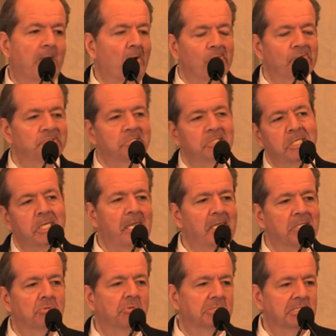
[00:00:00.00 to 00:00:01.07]
OCD
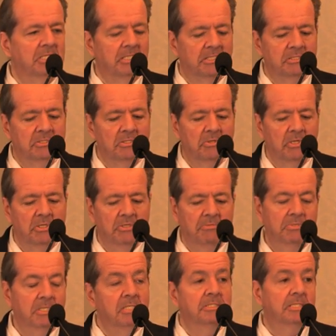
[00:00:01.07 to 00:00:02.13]
and or tics, so it
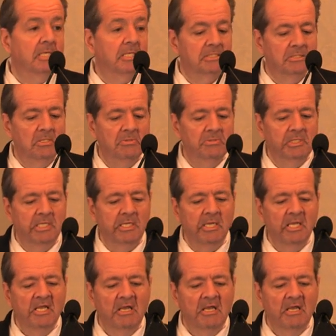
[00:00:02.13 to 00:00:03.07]
could be tics only.